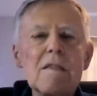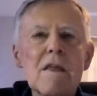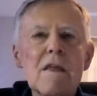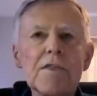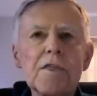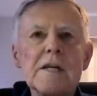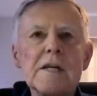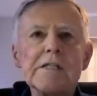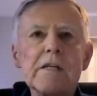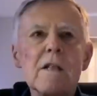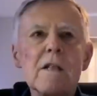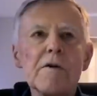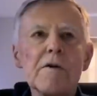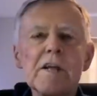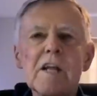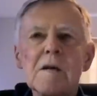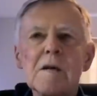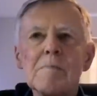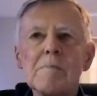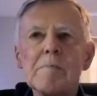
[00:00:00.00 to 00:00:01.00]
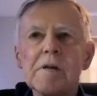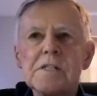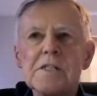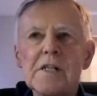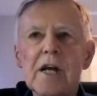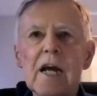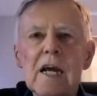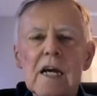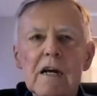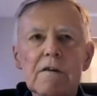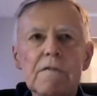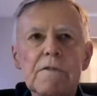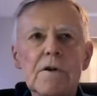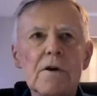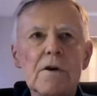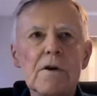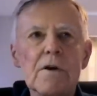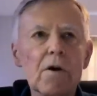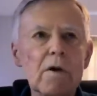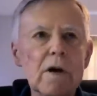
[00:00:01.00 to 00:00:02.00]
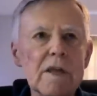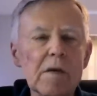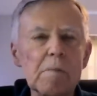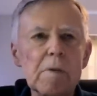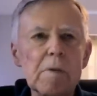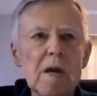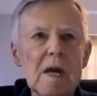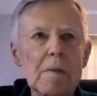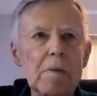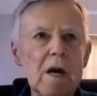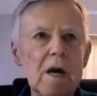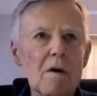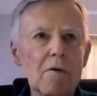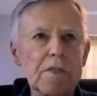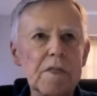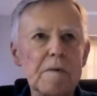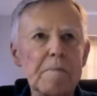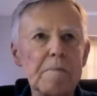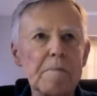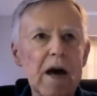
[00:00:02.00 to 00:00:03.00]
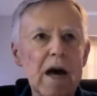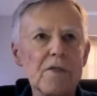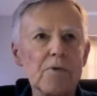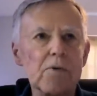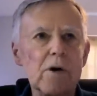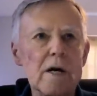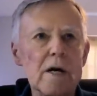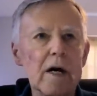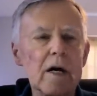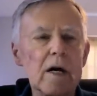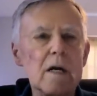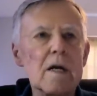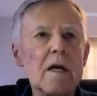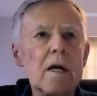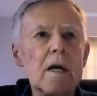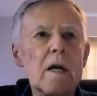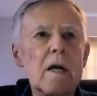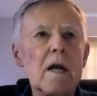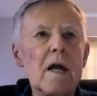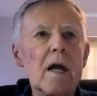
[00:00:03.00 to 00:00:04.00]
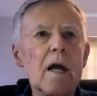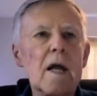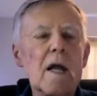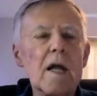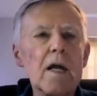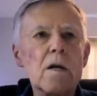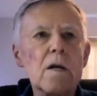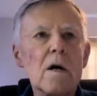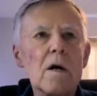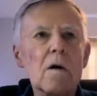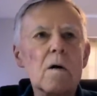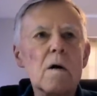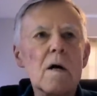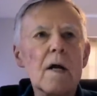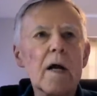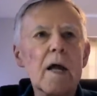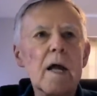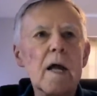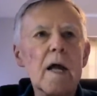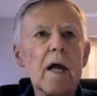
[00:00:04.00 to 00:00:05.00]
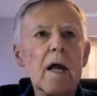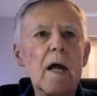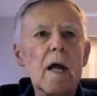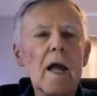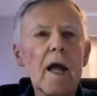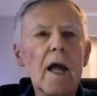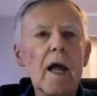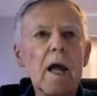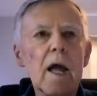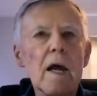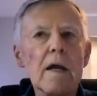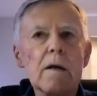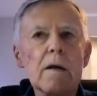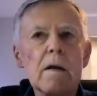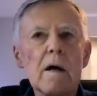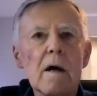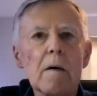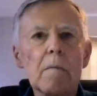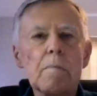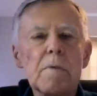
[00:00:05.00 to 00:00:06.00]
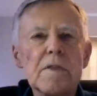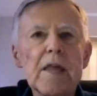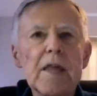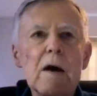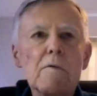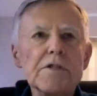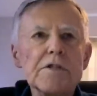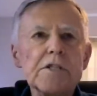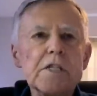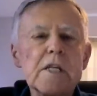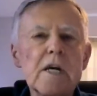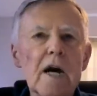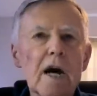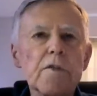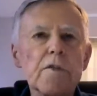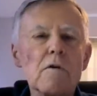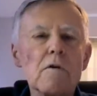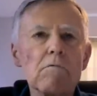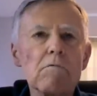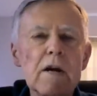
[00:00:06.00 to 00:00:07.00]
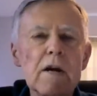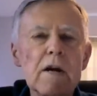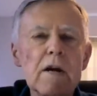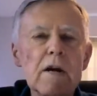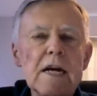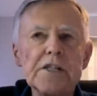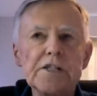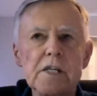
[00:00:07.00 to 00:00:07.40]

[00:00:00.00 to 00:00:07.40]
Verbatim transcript: he made the Thessalonian mistake of throwing the baby out with the bathwater. Certainly. You know, and uh, but that was the other